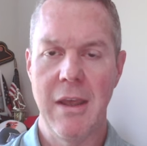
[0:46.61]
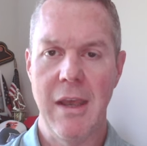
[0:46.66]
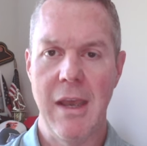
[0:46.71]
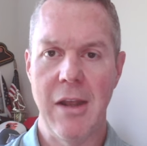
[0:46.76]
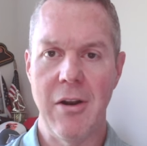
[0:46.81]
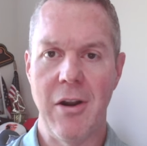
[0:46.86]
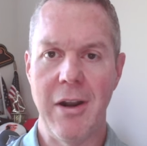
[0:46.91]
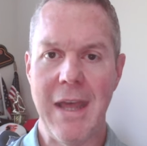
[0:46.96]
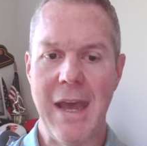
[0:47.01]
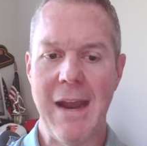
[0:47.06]

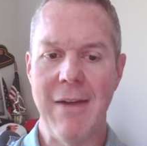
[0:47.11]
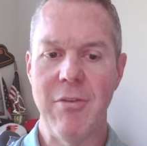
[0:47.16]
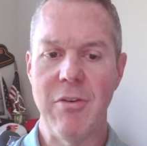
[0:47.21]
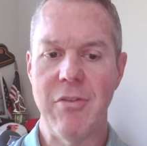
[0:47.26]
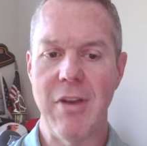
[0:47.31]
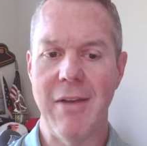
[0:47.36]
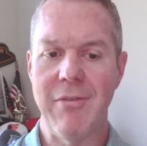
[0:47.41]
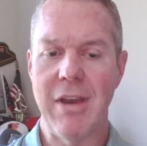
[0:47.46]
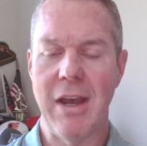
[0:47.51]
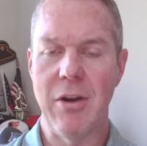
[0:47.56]
And on
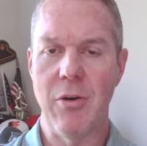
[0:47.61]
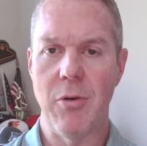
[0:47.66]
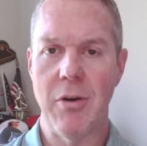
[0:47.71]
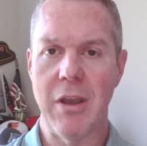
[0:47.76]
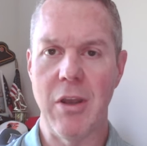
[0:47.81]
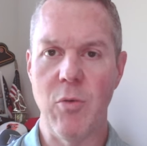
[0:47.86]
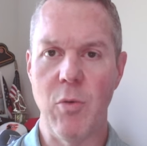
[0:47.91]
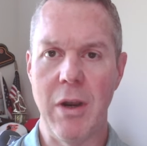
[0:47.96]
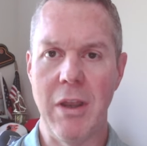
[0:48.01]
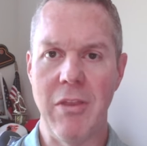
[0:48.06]
average, I've got
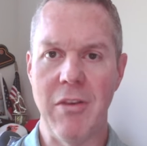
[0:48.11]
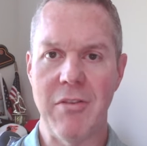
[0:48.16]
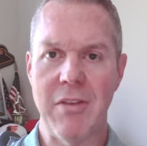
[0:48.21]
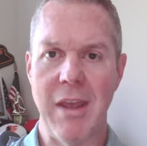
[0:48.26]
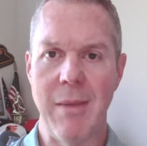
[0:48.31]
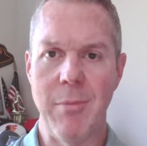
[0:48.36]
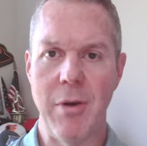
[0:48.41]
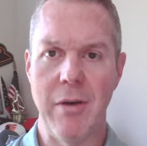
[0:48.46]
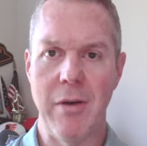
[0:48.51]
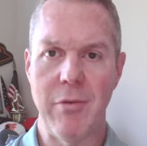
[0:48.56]
Oregon winning this
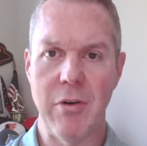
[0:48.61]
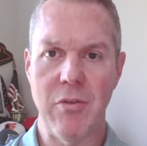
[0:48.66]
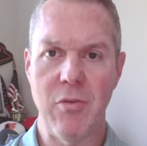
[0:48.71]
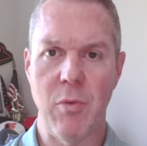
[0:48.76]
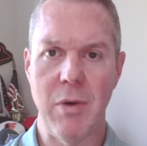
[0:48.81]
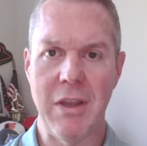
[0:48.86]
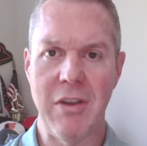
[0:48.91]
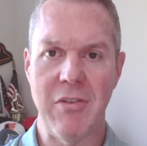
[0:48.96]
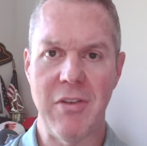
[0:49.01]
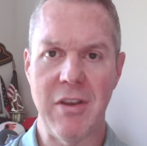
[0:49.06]
game by over
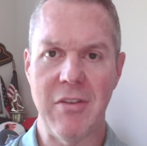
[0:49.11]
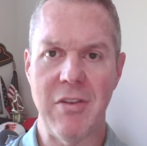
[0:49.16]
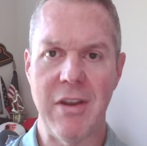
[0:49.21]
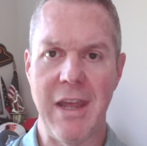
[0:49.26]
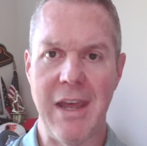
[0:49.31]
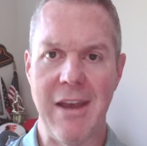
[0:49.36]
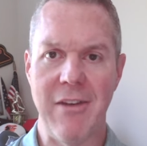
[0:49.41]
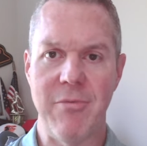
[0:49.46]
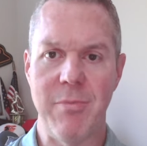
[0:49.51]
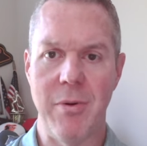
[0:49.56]

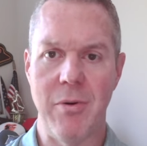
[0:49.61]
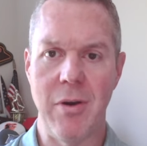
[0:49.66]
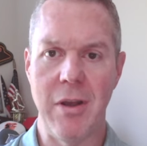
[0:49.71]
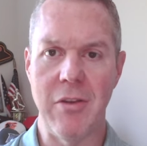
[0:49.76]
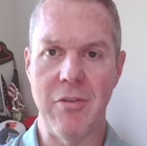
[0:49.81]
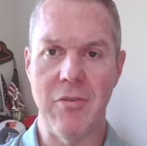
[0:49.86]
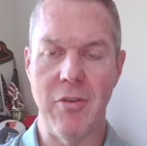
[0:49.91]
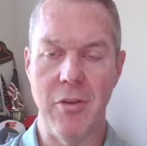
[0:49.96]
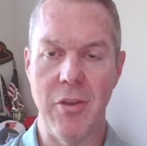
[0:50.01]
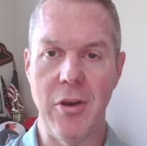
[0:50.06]
26.5
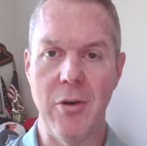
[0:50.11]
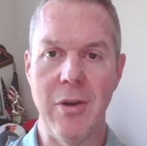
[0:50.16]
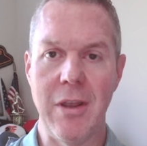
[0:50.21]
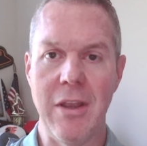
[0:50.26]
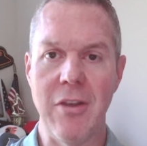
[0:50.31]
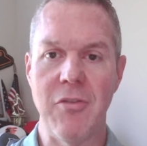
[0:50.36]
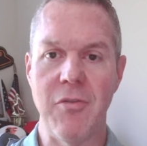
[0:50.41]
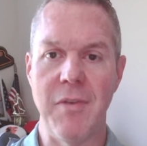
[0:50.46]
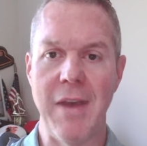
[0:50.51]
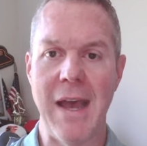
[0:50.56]
points. So there
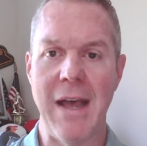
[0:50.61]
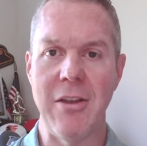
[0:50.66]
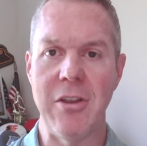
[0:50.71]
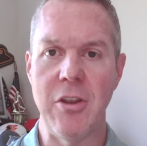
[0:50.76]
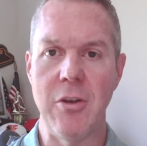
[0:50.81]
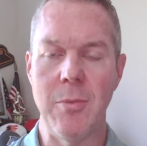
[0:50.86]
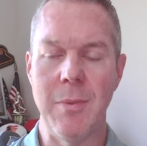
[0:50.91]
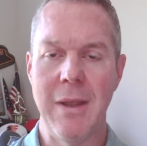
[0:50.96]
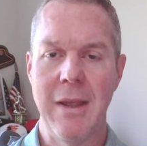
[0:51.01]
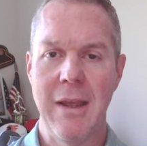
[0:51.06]
is
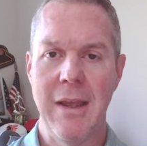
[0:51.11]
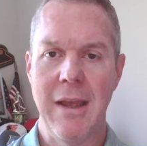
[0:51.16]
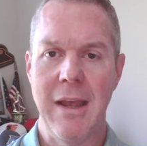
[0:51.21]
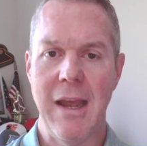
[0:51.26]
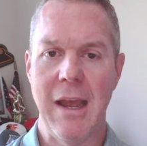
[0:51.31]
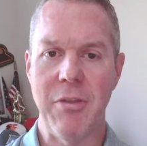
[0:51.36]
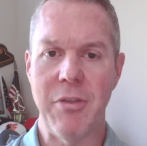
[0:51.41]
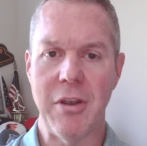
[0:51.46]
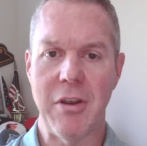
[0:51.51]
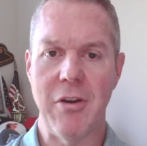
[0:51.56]
value
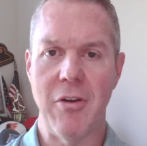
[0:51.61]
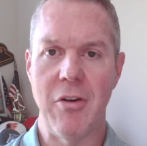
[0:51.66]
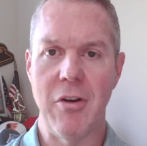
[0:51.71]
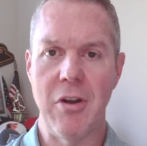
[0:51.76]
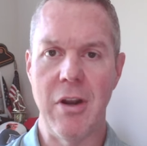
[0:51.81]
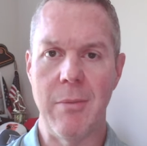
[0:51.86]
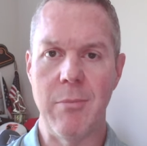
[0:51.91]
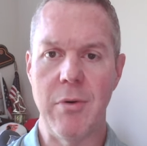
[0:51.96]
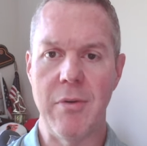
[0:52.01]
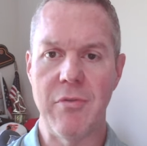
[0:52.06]
at the current
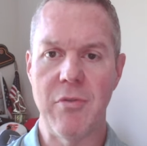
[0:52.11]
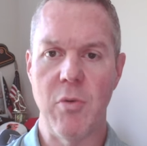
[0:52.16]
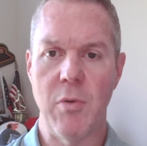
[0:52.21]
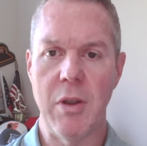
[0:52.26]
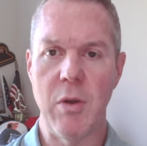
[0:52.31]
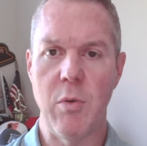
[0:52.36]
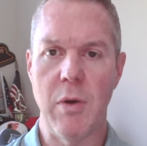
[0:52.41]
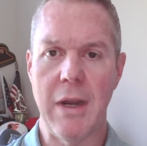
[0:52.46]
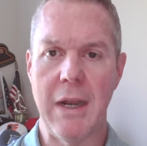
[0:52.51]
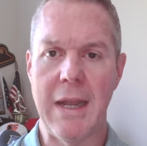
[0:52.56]
number of
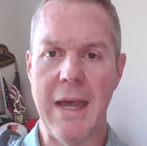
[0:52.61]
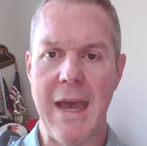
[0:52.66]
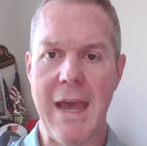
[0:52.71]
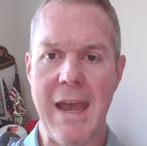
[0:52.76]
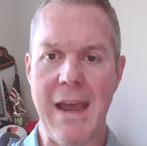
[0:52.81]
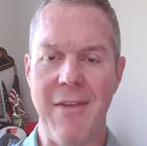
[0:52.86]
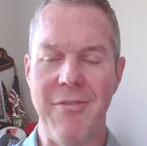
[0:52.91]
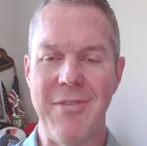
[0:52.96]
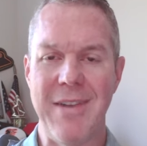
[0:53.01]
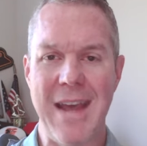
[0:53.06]

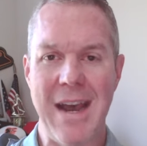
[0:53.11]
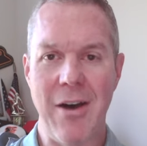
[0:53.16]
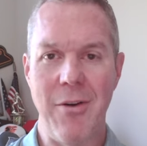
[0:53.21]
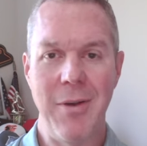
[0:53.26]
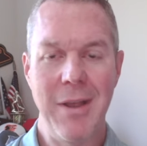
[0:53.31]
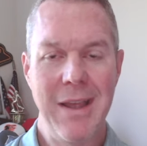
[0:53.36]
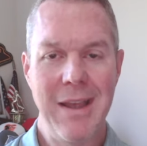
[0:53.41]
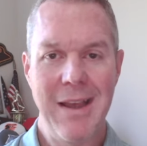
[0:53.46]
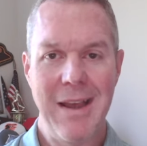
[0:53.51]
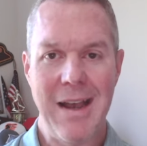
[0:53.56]
21.5.
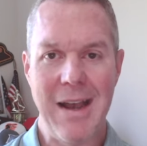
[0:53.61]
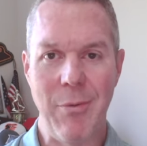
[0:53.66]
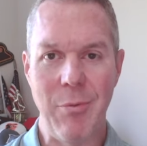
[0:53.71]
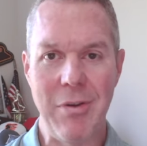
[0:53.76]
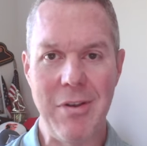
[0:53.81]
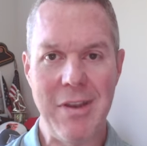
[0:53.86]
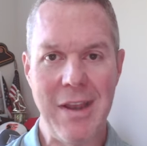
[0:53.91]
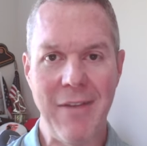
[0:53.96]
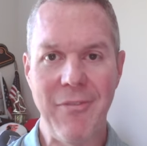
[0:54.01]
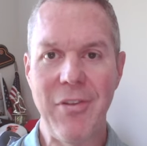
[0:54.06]
Now, I
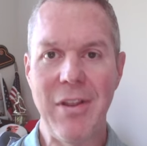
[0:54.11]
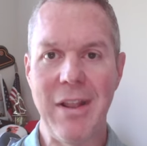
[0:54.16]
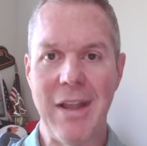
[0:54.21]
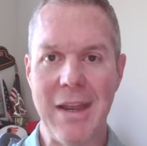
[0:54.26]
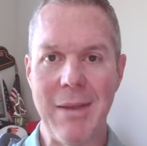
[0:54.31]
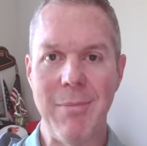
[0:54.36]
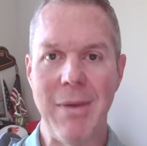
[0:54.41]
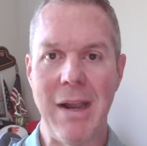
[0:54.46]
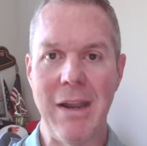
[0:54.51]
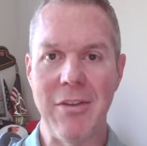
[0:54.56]
would definitely
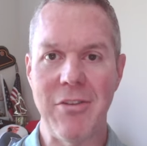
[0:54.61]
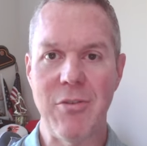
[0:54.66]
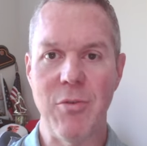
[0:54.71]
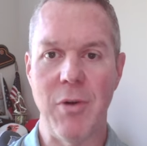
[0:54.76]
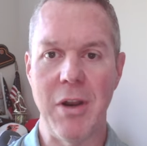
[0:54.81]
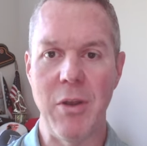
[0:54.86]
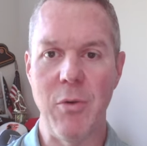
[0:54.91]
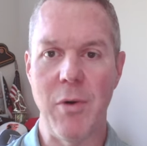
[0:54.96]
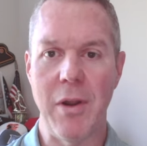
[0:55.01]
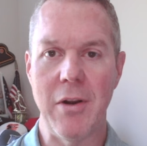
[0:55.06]
like minus
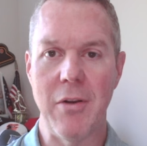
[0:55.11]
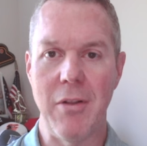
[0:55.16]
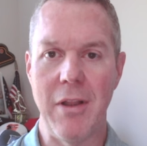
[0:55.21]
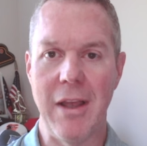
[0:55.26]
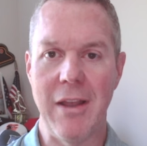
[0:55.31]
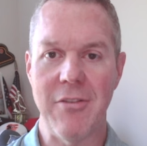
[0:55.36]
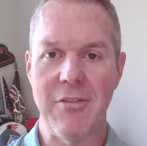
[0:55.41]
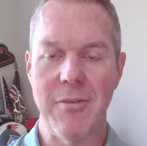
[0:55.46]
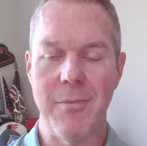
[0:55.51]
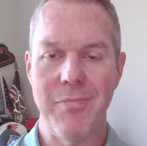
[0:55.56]
21 or
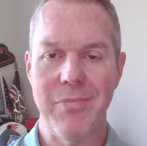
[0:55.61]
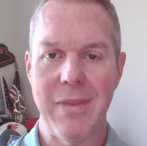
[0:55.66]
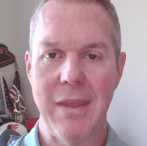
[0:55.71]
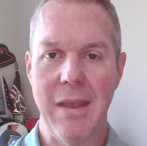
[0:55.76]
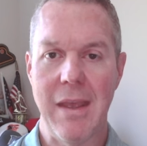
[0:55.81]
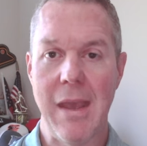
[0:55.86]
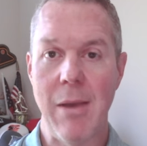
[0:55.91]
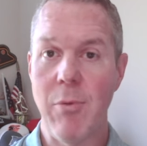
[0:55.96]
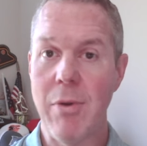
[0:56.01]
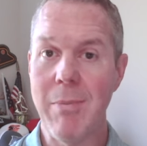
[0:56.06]
less,
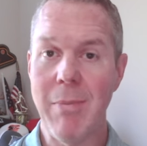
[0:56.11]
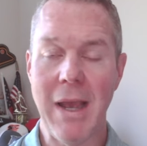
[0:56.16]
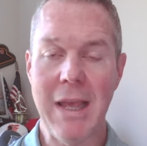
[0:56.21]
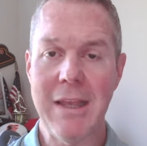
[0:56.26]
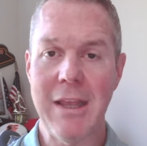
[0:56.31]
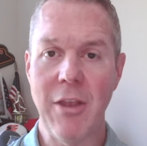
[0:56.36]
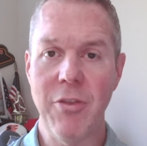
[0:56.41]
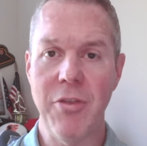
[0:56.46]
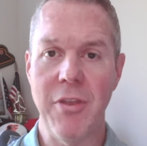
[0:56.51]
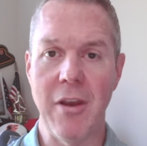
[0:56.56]
and we
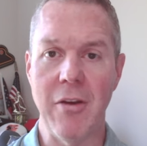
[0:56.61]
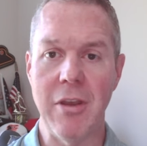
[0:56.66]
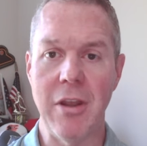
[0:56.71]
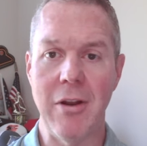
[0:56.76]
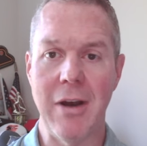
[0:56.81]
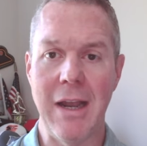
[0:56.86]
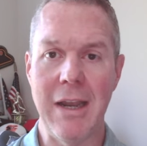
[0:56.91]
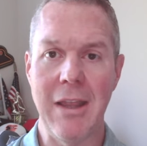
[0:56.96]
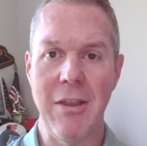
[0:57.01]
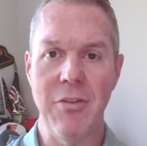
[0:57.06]
might get there. You
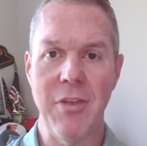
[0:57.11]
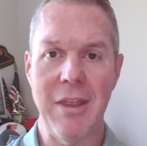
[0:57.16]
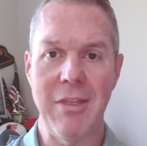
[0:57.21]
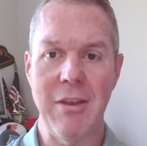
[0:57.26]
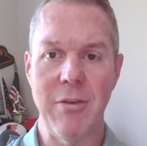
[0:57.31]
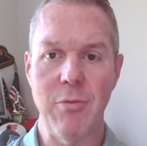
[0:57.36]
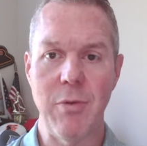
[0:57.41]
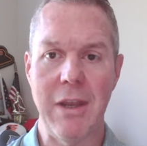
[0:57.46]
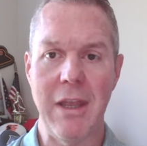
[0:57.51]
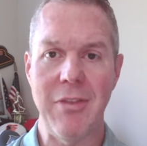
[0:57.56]
know, I didn't think
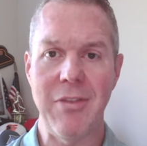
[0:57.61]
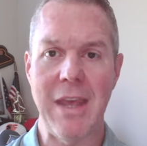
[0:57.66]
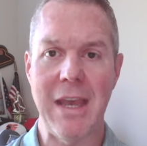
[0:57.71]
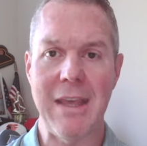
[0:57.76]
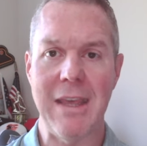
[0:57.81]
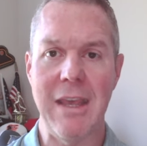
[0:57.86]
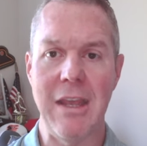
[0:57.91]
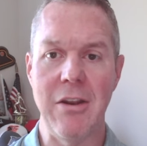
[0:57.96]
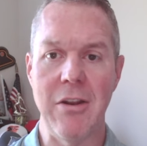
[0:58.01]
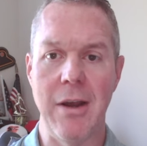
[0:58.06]
this would hit
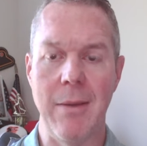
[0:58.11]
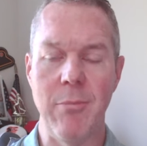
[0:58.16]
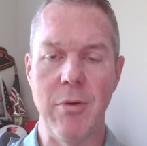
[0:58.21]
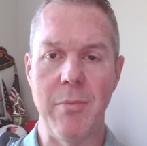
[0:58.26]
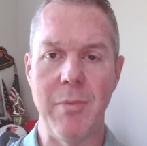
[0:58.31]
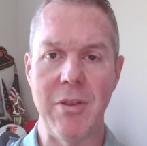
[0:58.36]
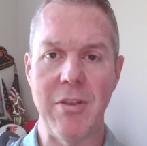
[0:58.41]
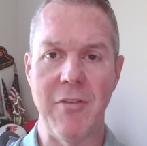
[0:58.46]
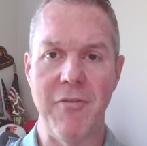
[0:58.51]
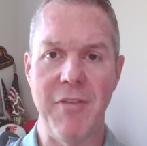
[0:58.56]
that key
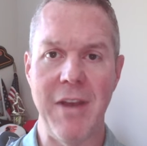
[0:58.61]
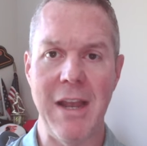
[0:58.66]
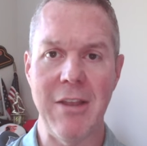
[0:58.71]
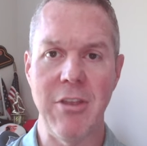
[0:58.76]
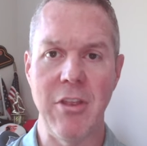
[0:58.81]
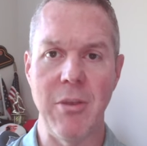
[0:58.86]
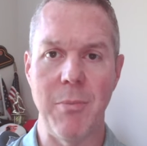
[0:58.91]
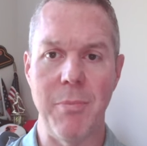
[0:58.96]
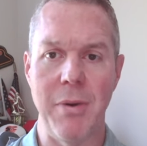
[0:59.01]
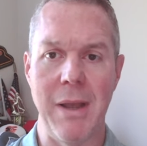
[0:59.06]
number, but the fact
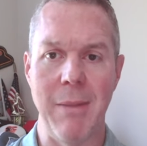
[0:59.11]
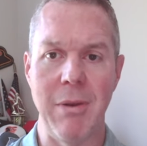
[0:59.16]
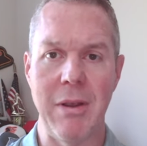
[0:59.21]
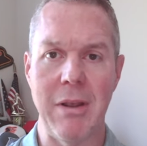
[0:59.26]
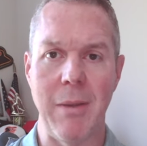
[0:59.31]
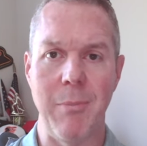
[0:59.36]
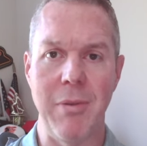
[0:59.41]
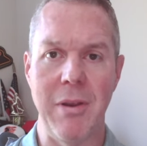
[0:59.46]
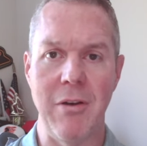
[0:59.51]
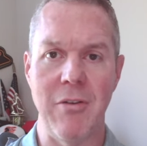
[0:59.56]
that the
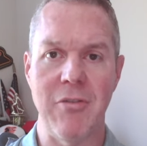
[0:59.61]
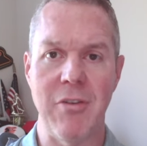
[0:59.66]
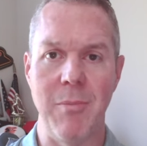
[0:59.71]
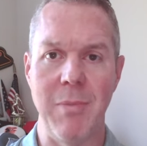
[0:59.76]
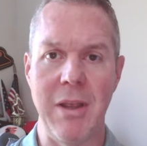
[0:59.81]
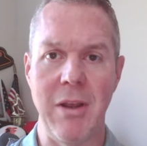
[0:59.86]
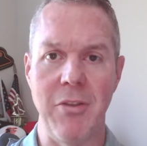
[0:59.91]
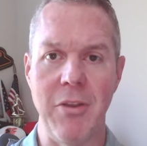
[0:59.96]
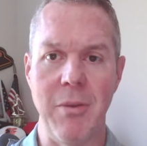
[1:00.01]
public appears to be on